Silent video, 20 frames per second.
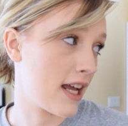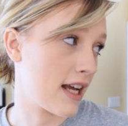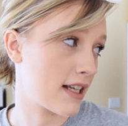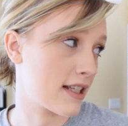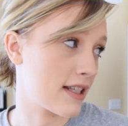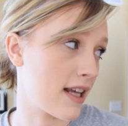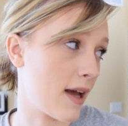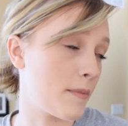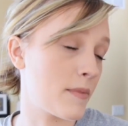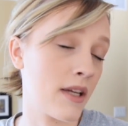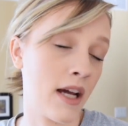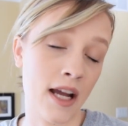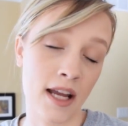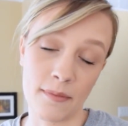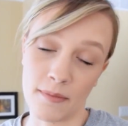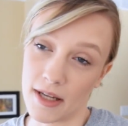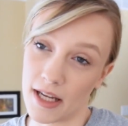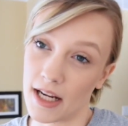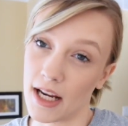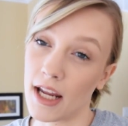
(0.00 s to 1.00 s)
except I
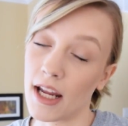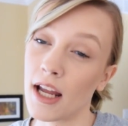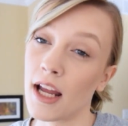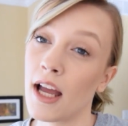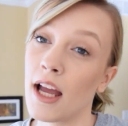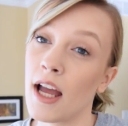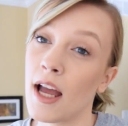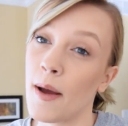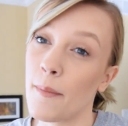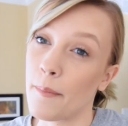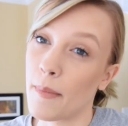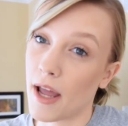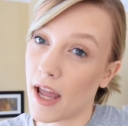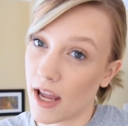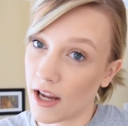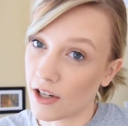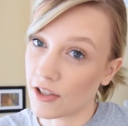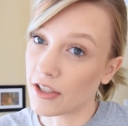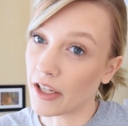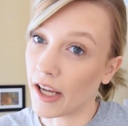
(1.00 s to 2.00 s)
am getting my
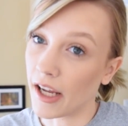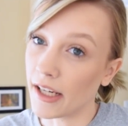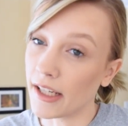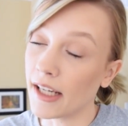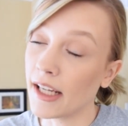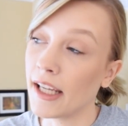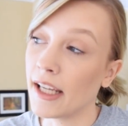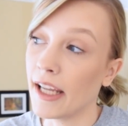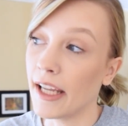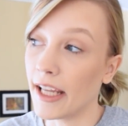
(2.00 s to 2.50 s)
hair done